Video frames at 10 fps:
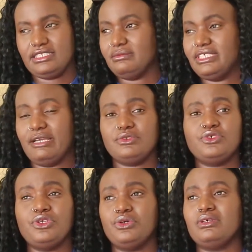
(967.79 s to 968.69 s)
And sometimes you
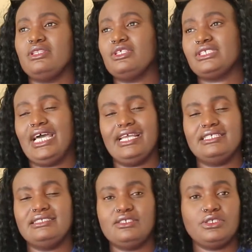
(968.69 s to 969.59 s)
don't know, those
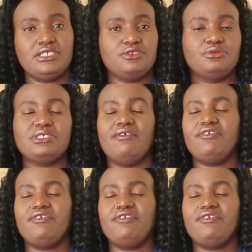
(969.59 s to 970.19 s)
irons in hotel rooms are